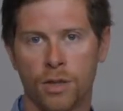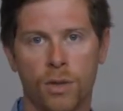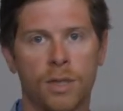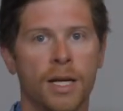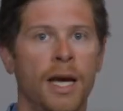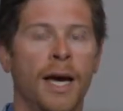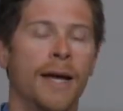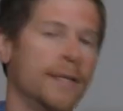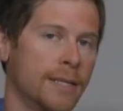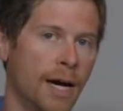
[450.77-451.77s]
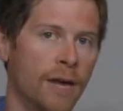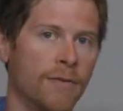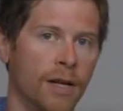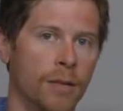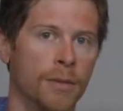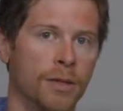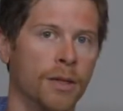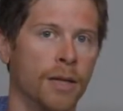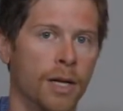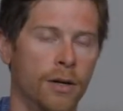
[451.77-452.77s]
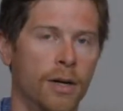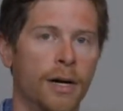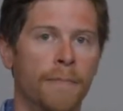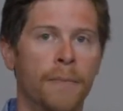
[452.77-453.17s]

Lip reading: source and is not available later on.